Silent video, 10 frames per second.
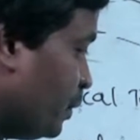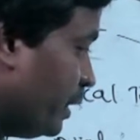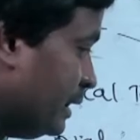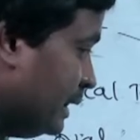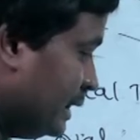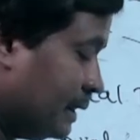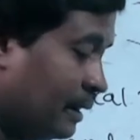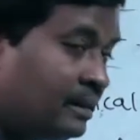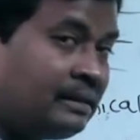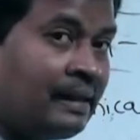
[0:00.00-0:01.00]
So, hence it is
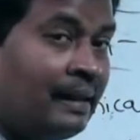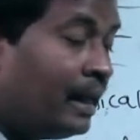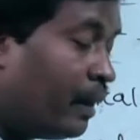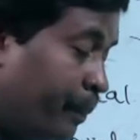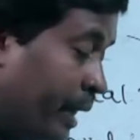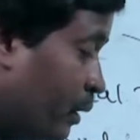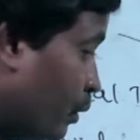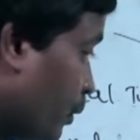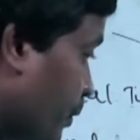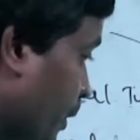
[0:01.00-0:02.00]
called as
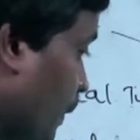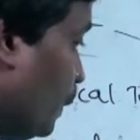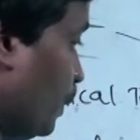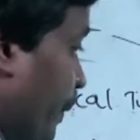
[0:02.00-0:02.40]
pectocellulose.